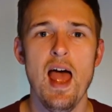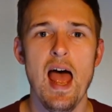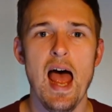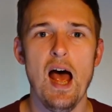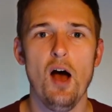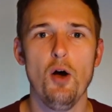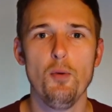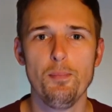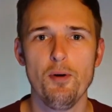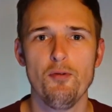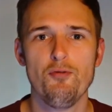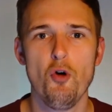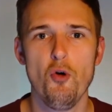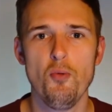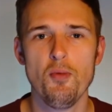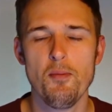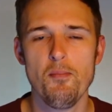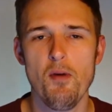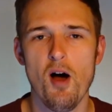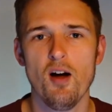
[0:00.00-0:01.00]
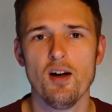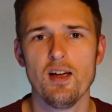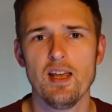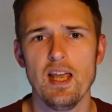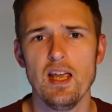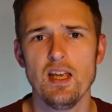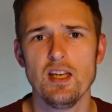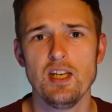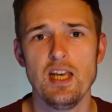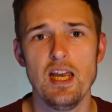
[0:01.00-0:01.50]
outperform the
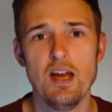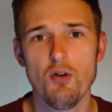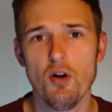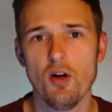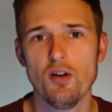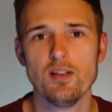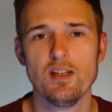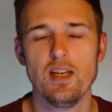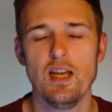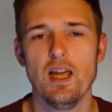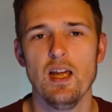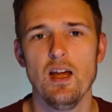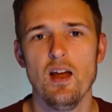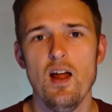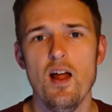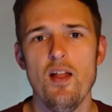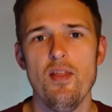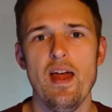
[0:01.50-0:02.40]
market year on year,